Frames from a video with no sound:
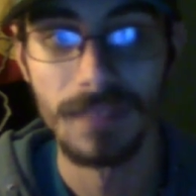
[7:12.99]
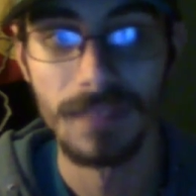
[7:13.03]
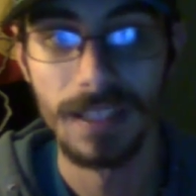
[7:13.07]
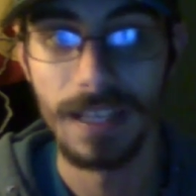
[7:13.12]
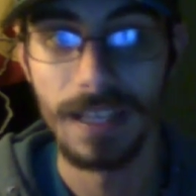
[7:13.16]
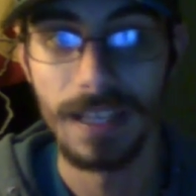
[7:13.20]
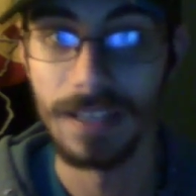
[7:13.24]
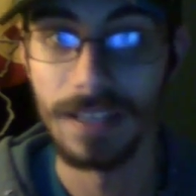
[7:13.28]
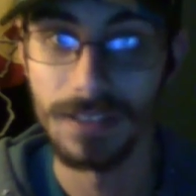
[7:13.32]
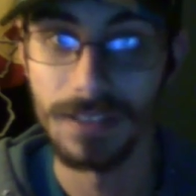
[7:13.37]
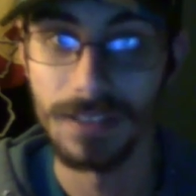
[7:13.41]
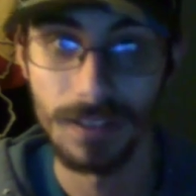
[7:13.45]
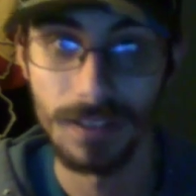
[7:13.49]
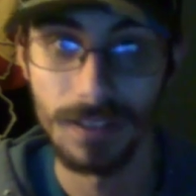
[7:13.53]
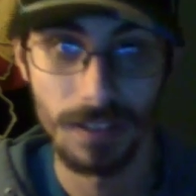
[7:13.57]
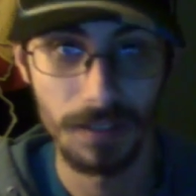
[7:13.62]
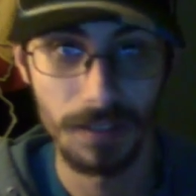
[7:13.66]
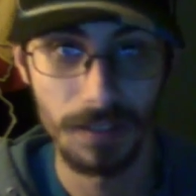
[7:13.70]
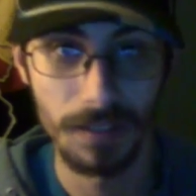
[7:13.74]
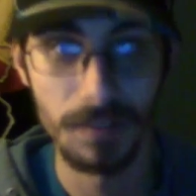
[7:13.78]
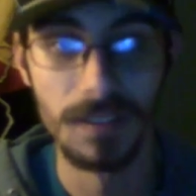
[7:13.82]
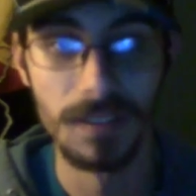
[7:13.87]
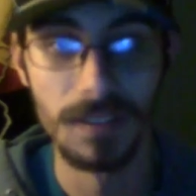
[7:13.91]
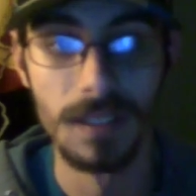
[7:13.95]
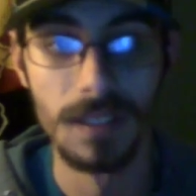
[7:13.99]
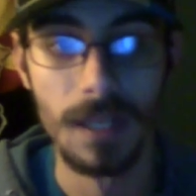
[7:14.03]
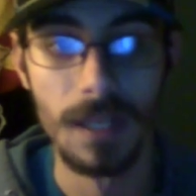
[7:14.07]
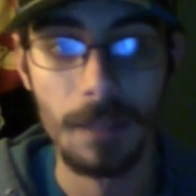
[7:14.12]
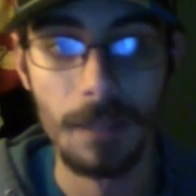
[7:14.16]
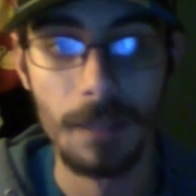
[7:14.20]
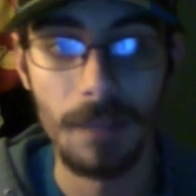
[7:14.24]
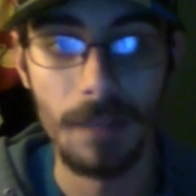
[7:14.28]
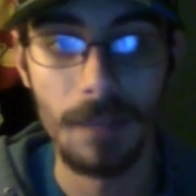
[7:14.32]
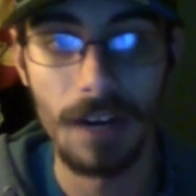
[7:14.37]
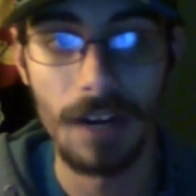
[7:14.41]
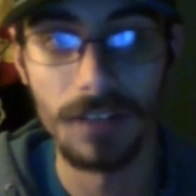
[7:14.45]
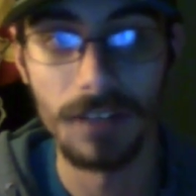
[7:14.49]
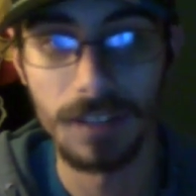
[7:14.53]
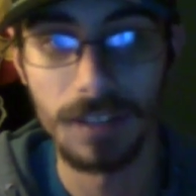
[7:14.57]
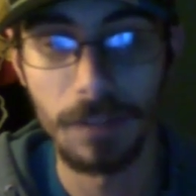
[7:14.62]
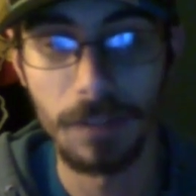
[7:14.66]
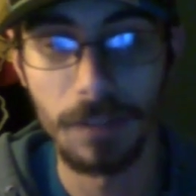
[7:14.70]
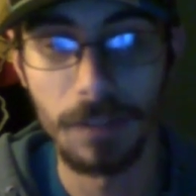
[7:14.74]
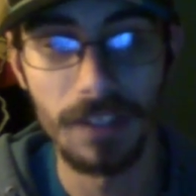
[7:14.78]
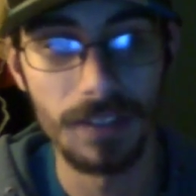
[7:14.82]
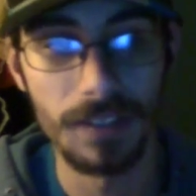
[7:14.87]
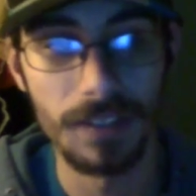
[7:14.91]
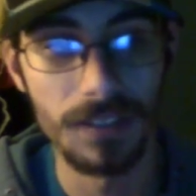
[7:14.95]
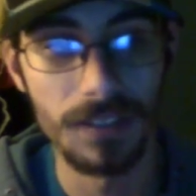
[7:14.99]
into their powered speakers.